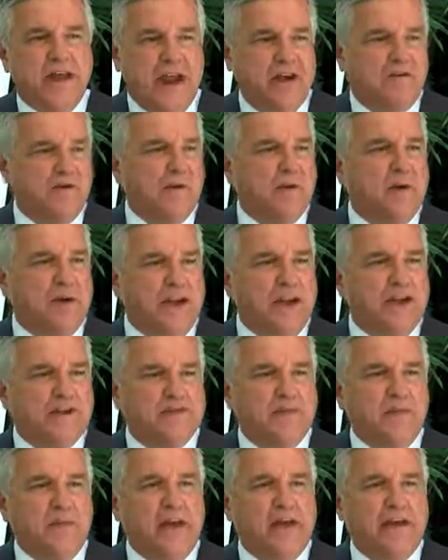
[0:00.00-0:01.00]
Everybody
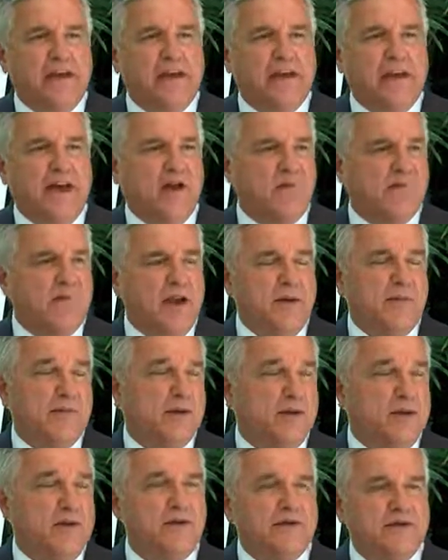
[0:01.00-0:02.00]
has a bank account.
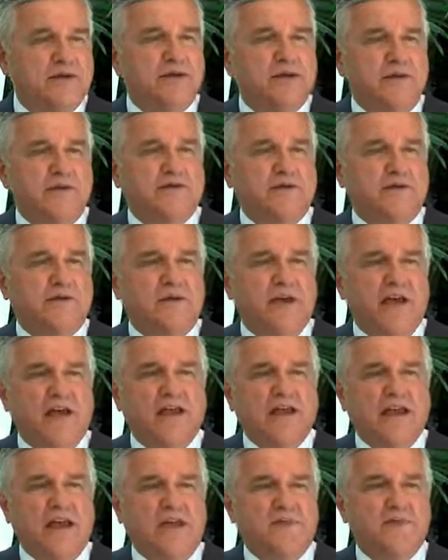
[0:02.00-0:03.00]
Paper currency doesn't
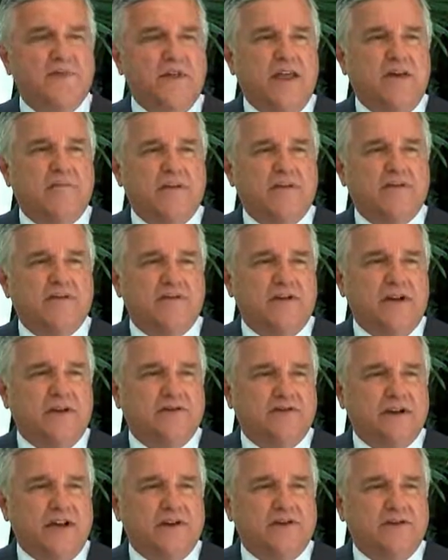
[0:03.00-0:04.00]
count for that much
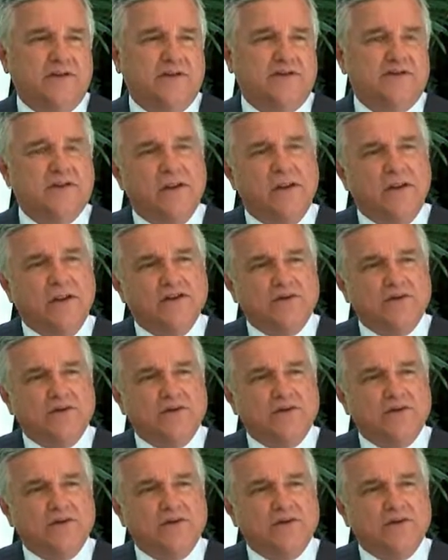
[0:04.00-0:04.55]
transactions.